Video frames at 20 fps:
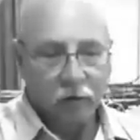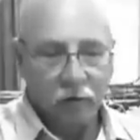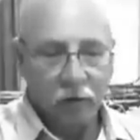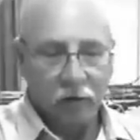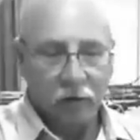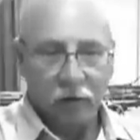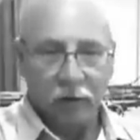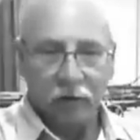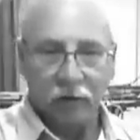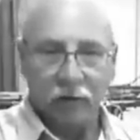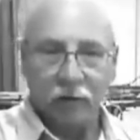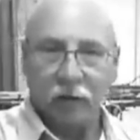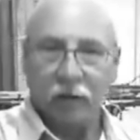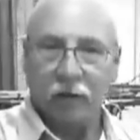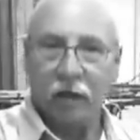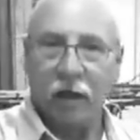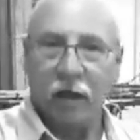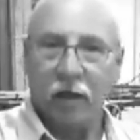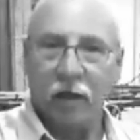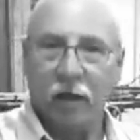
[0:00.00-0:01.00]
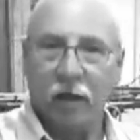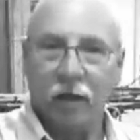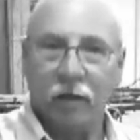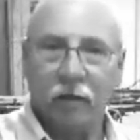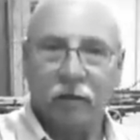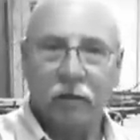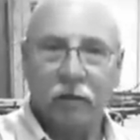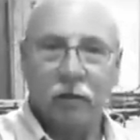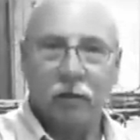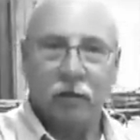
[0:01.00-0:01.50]
I guess they kind of
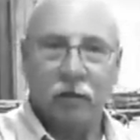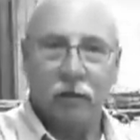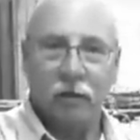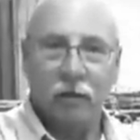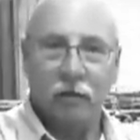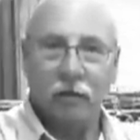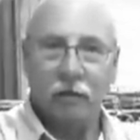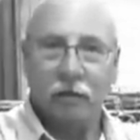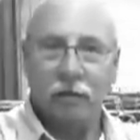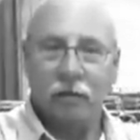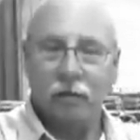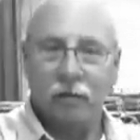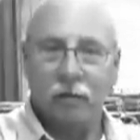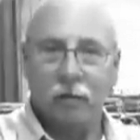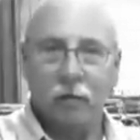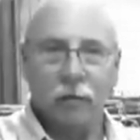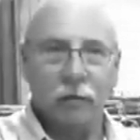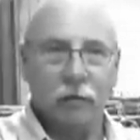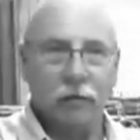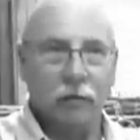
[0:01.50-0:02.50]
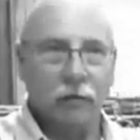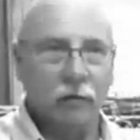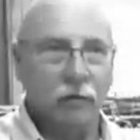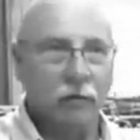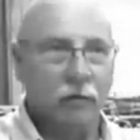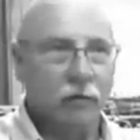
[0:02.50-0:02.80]
like seeing this too,